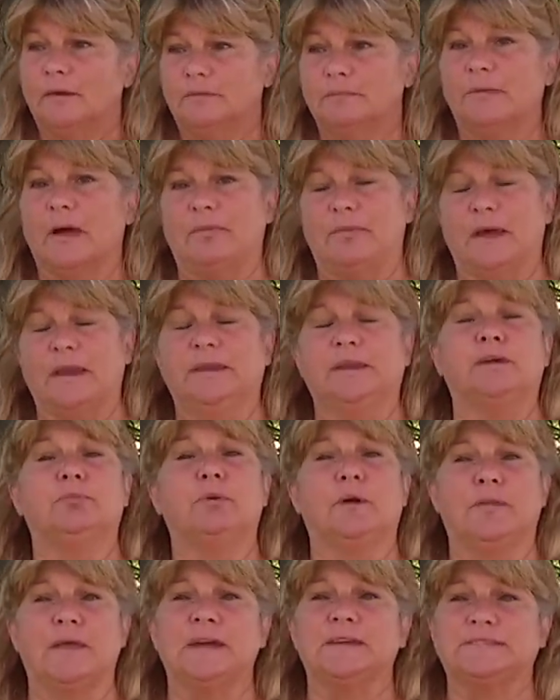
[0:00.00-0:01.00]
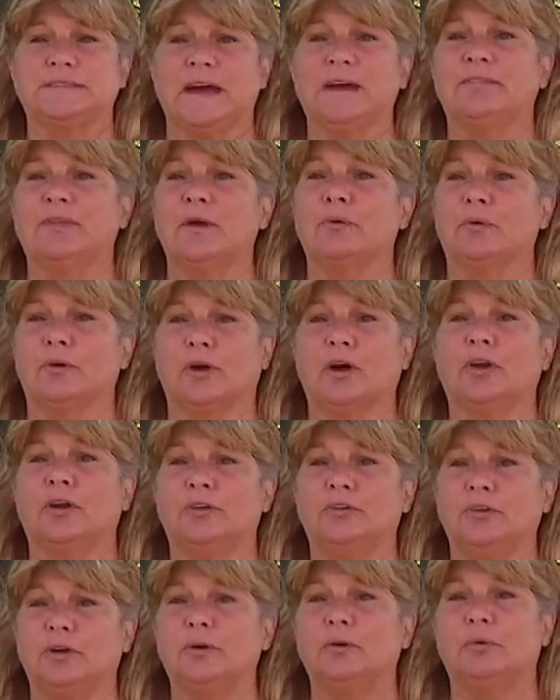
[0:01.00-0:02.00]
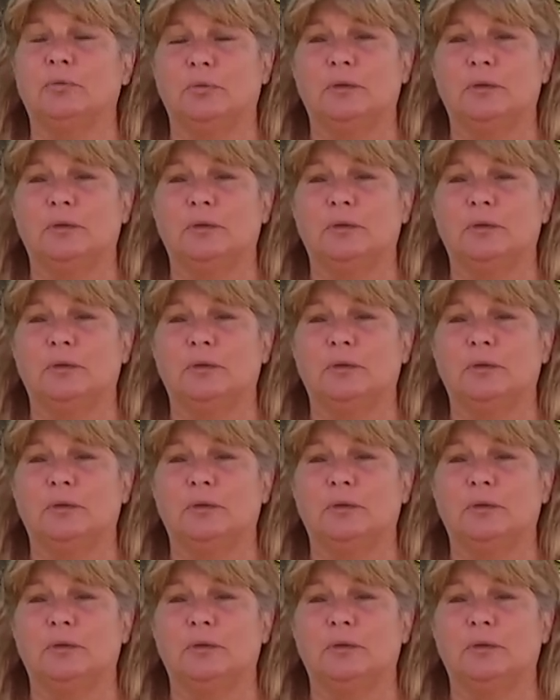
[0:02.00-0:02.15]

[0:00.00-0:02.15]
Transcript: That they did what they said they were going to do.